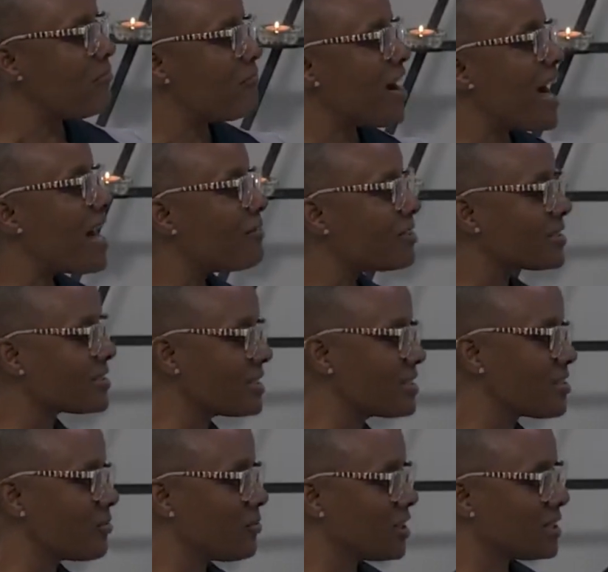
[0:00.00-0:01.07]
5 or
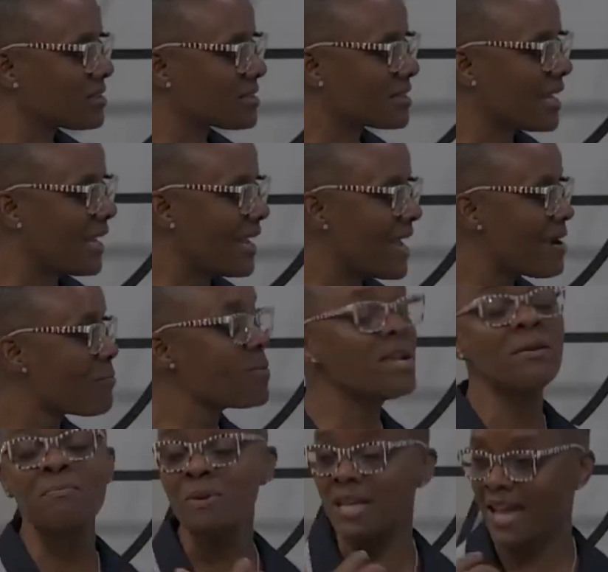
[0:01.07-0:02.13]
6 of us, and
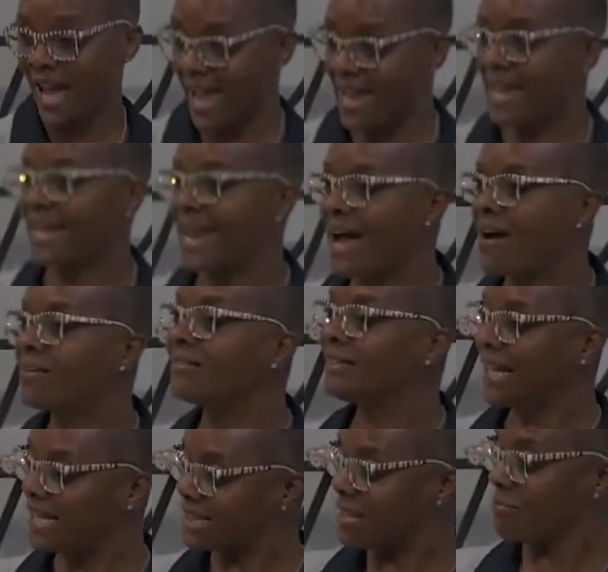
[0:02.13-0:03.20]
we'd be hanging out
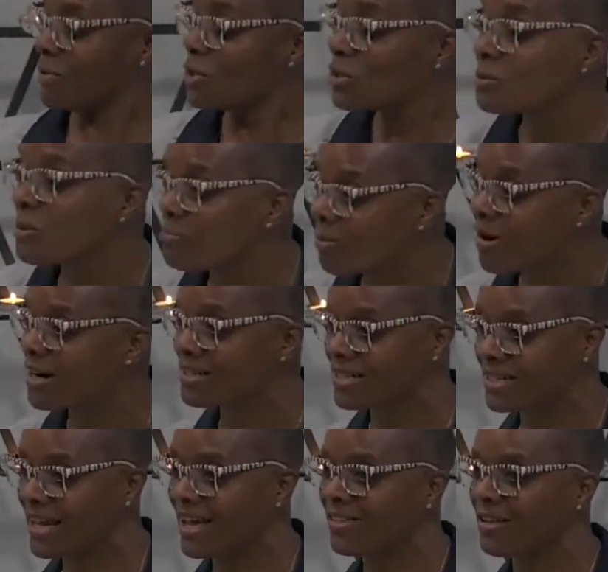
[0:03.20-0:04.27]
at the amusement park
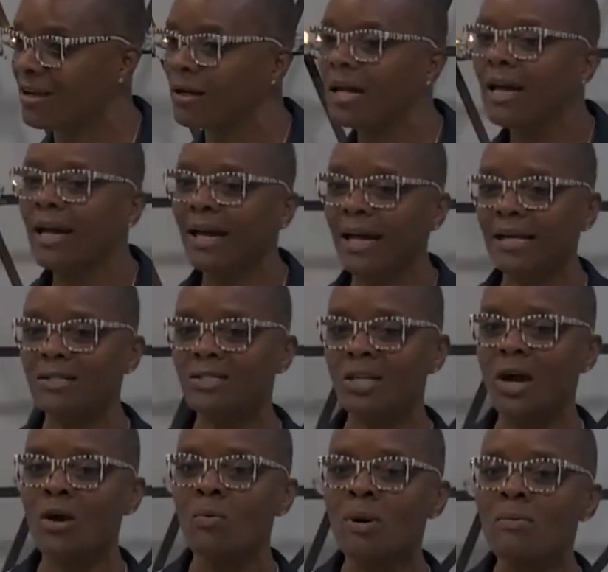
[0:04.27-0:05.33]
together. And
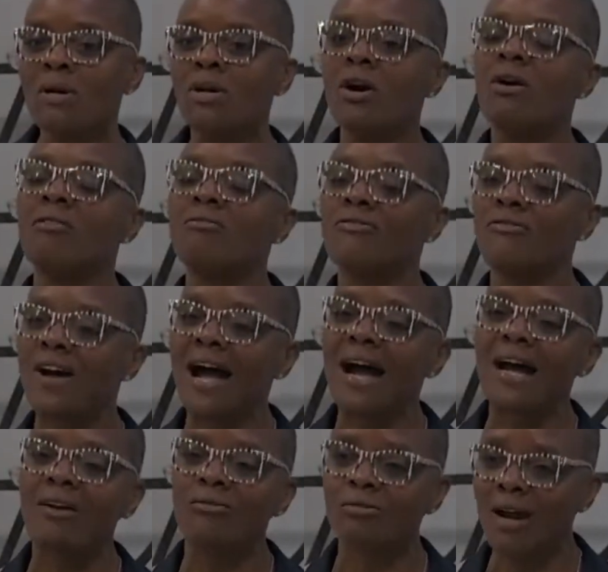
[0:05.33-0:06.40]
so we would go and
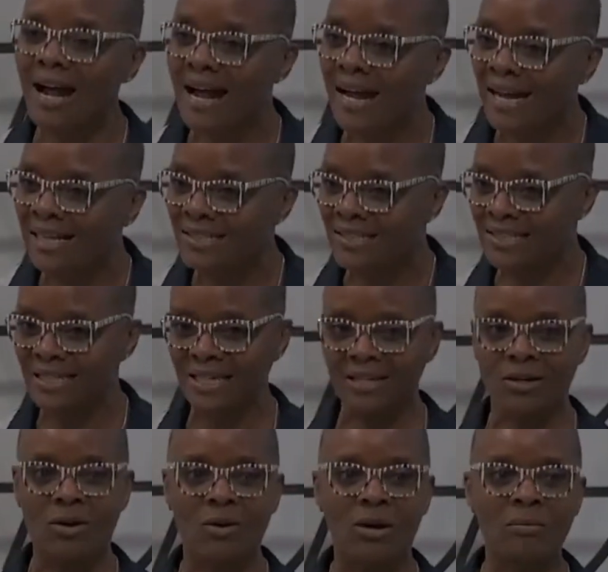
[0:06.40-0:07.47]
find rides to get
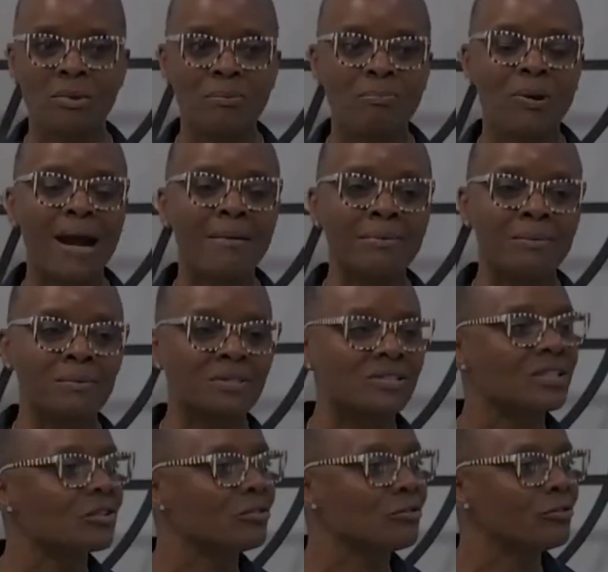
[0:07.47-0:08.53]
on. We probably was
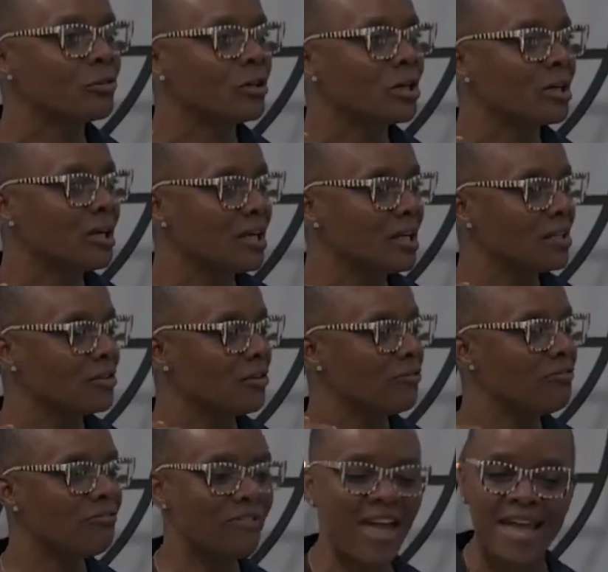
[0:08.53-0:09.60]
looking for the
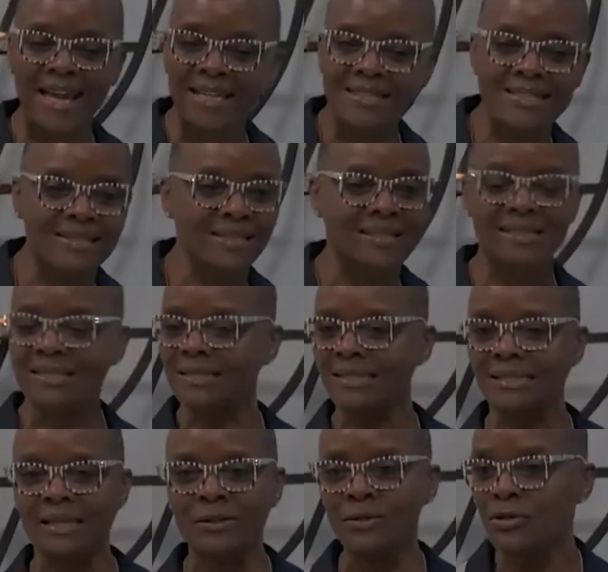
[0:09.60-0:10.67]
fastest
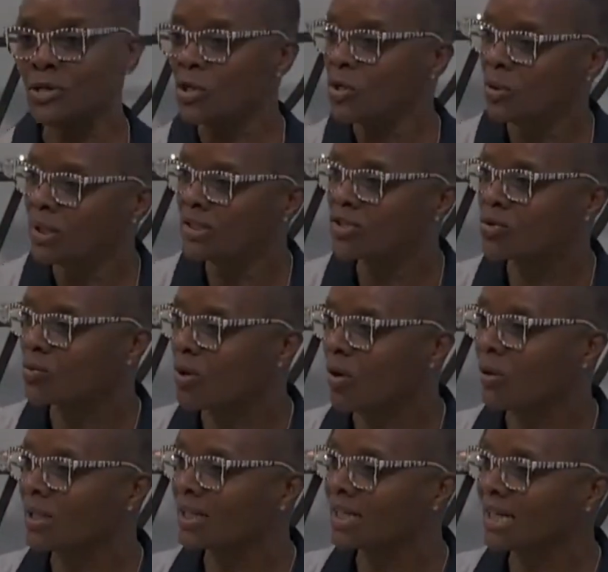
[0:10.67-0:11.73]
and the newest
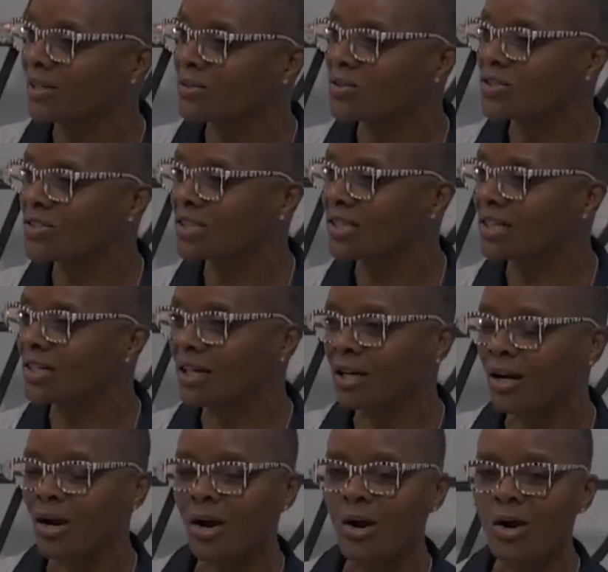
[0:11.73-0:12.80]
roller
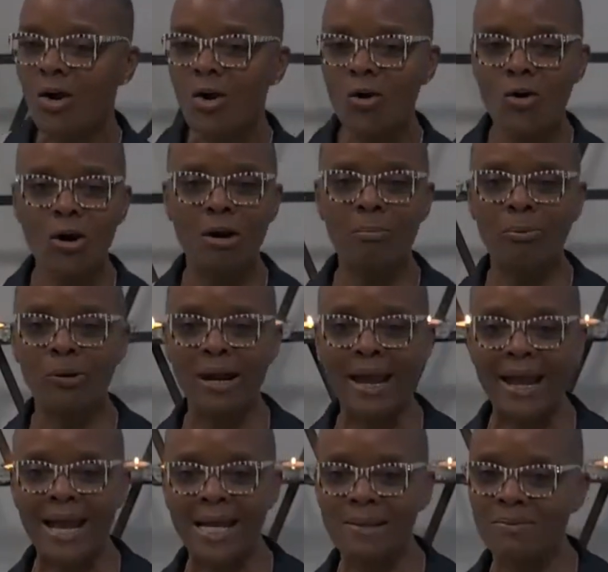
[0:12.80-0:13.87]
coaster, or
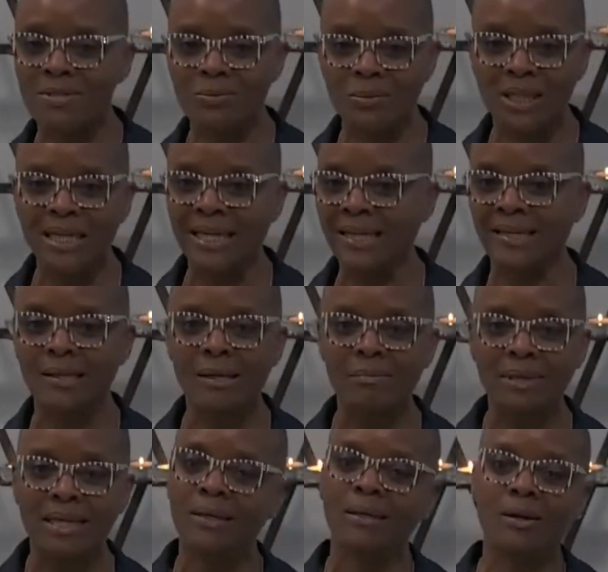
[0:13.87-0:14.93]
perhaps we ended
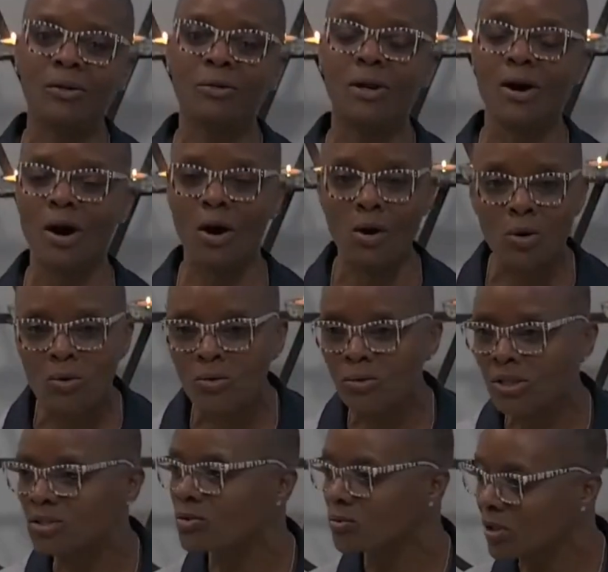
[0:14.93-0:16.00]
up getting on the
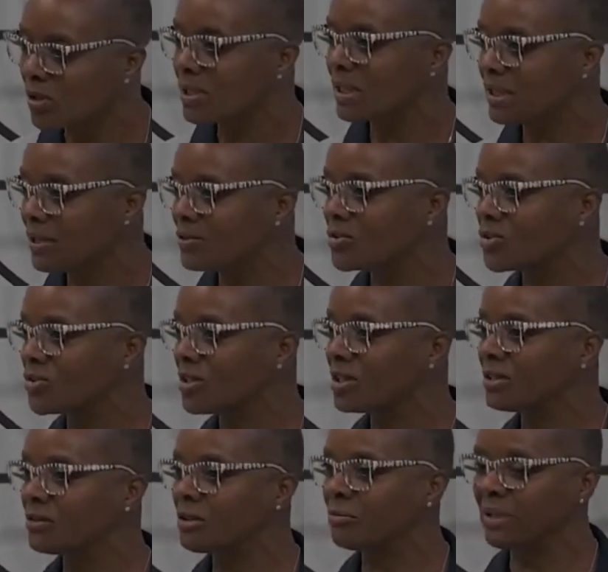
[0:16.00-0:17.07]
oldest roller coaster,
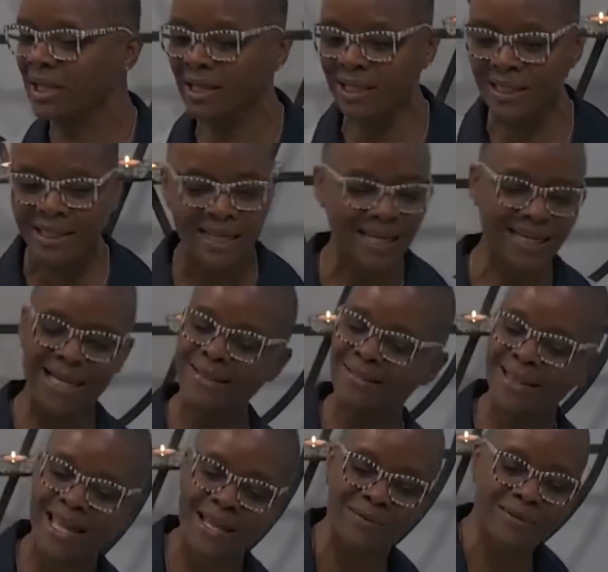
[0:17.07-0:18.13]
you know what I mean? That
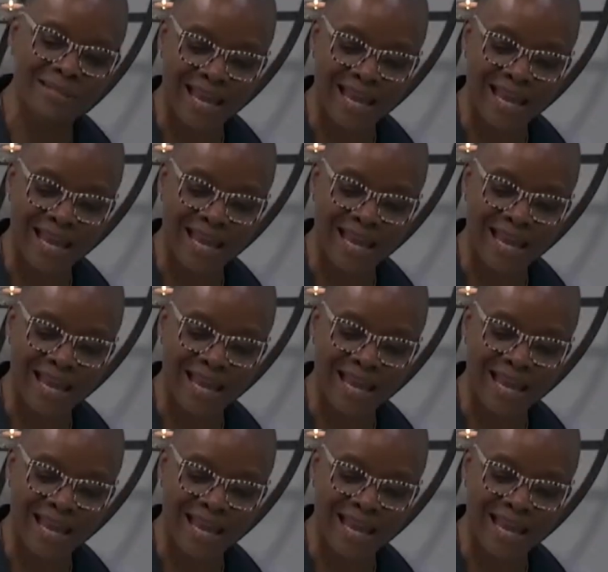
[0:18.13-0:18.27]
thing was